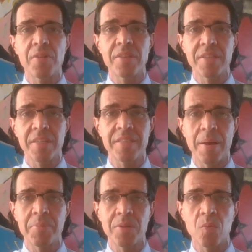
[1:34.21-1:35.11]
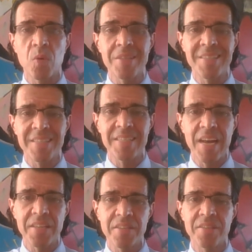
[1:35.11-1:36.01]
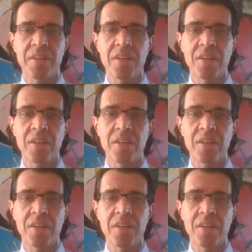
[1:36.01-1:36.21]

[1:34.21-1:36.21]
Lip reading: this exception with success?